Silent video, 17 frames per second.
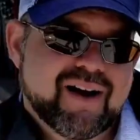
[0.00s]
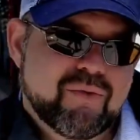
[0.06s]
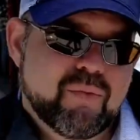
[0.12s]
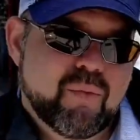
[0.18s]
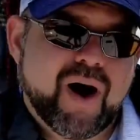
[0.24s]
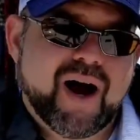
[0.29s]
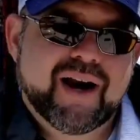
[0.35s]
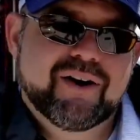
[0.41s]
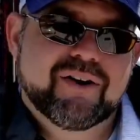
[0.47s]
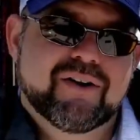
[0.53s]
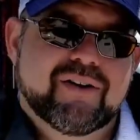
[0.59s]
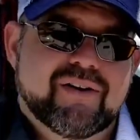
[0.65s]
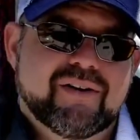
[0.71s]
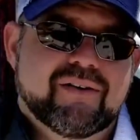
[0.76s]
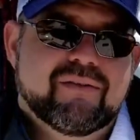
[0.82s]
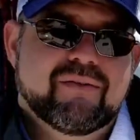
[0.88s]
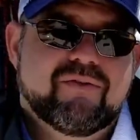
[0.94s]

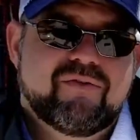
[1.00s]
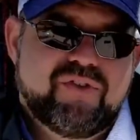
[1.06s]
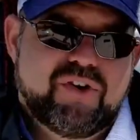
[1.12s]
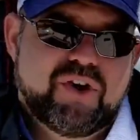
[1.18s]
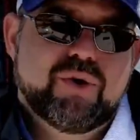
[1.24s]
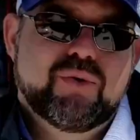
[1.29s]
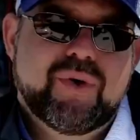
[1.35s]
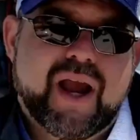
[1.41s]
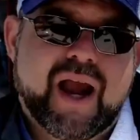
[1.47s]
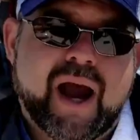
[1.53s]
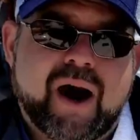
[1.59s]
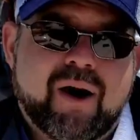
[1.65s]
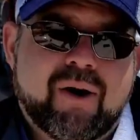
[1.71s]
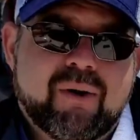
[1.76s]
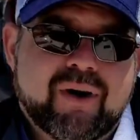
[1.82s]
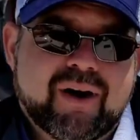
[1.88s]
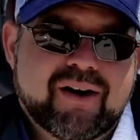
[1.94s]
wider view
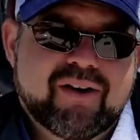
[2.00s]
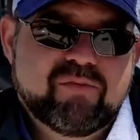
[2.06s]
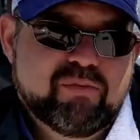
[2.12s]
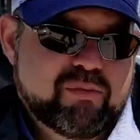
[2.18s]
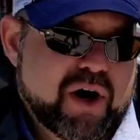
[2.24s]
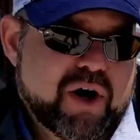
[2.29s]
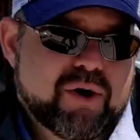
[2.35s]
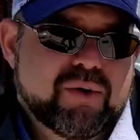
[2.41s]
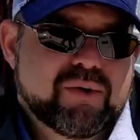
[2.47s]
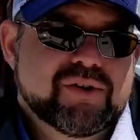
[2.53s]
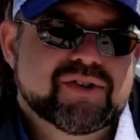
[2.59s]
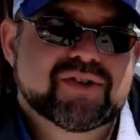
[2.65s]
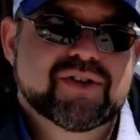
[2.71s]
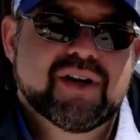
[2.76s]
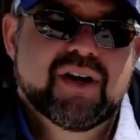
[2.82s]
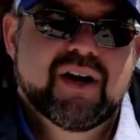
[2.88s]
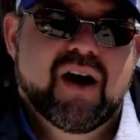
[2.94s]
now of
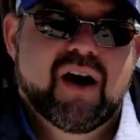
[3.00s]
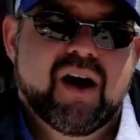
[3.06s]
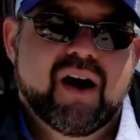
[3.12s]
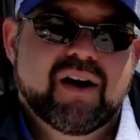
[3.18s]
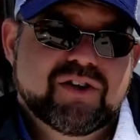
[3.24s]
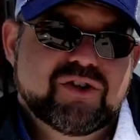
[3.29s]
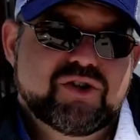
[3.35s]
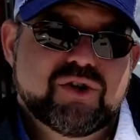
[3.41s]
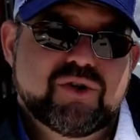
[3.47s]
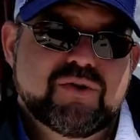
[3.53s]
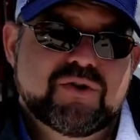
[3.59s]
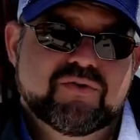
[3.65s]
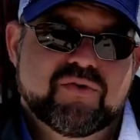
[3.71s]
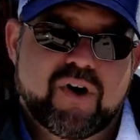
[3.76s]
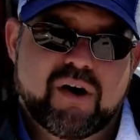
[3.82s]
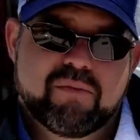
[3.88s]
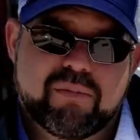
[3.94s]
boats uh, to choose
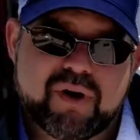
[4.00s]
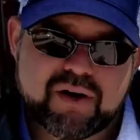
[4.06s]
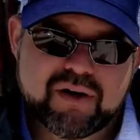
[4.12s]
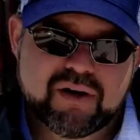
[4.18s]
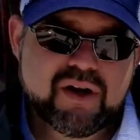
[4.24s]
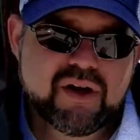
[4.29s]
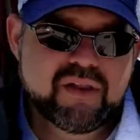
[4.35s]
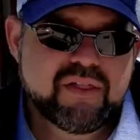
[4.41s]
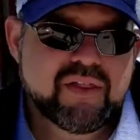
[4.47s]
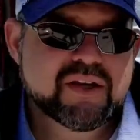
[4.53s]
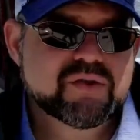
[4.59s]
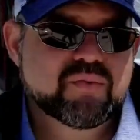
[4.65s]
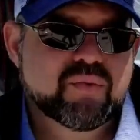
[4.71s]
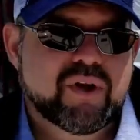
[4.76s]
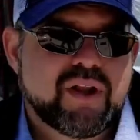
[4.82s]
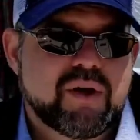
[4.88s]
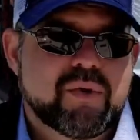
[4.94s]
from. But this
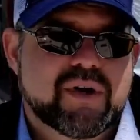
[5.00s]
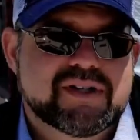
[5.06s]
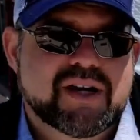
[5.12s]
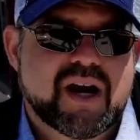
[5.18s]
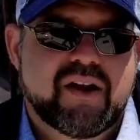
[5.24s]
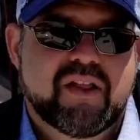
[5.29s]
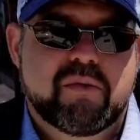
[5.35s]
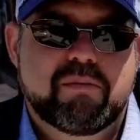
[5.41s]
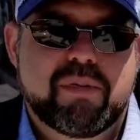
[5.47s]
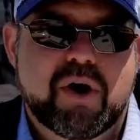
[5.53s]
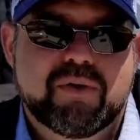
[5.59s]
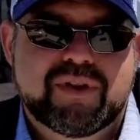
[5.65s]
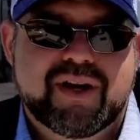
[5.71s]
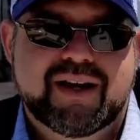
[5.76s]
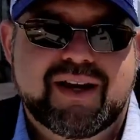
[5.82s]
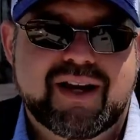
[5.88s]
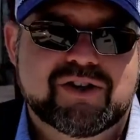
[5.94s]
really was kind of the boat
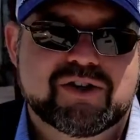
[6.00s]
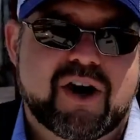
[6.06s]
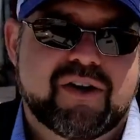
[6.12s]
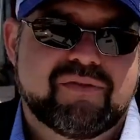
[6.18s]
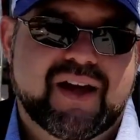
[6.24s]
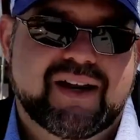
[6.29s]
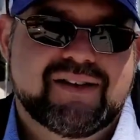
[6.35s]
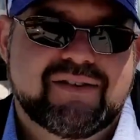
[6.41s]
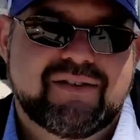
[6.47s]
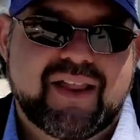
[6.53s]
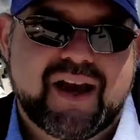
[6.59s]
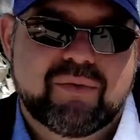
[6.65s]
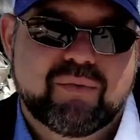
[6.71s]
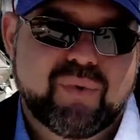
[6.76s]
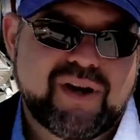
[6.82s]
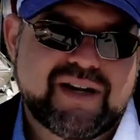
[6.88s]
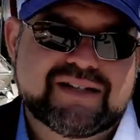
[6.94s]
that kicked off that,
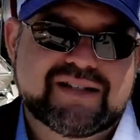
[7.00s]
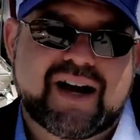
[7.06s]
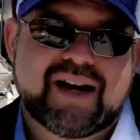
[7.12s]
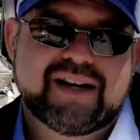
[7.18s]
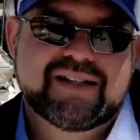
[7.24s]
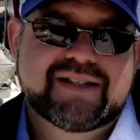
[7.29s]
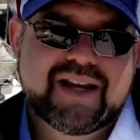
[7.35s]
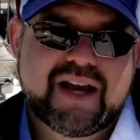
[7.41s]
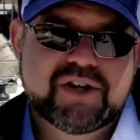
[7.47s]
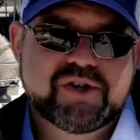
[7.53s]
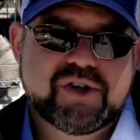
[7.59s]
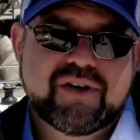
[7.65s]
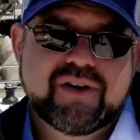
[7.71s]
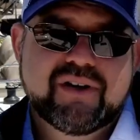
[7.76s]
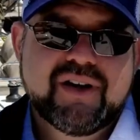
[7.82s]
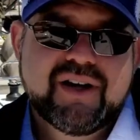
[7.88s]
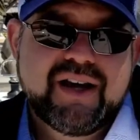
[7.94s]
that redesign session
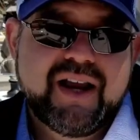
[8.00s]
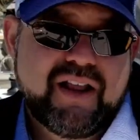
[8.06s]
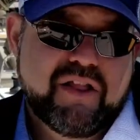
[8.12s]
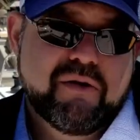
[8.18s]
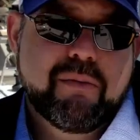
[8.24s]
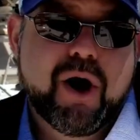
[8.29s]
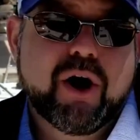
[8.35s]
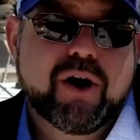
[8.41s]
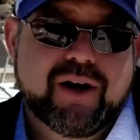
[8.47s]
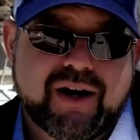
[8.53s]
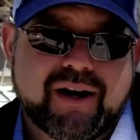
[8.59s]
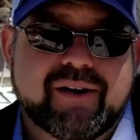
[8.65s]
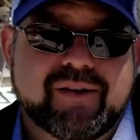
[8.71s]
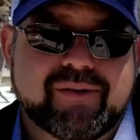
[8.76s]
in the market.